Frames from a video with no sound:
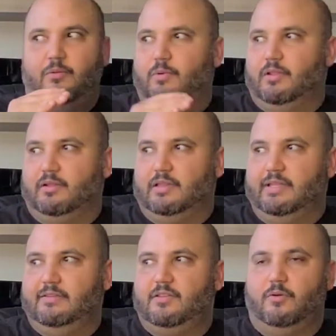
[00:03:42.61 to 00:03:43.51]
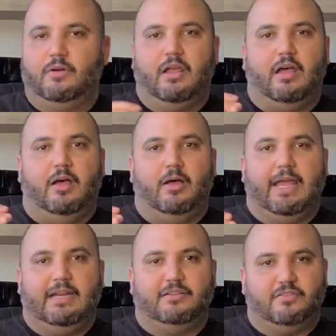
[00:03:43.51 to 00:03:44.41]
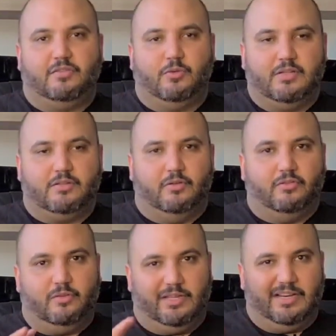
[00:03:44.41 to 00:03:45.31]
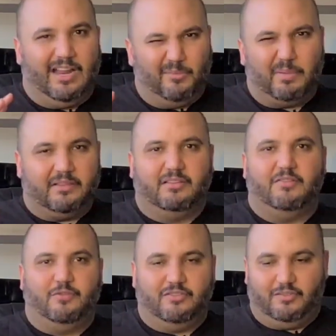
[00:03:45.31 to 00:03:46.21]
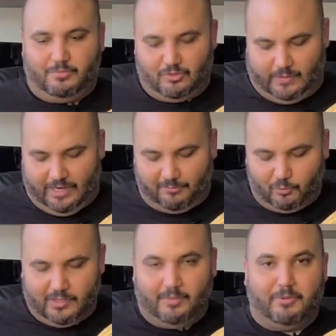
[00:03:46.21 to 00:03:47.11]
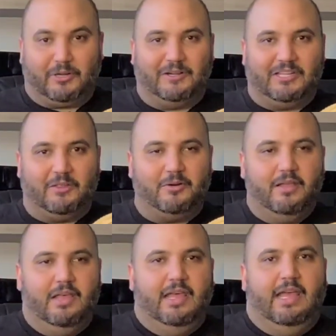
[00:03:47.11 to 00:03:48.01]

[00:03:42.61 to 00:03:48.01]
with a clean tone and a distorted tone, so you can kind of pick the differences between one humbucker and the other.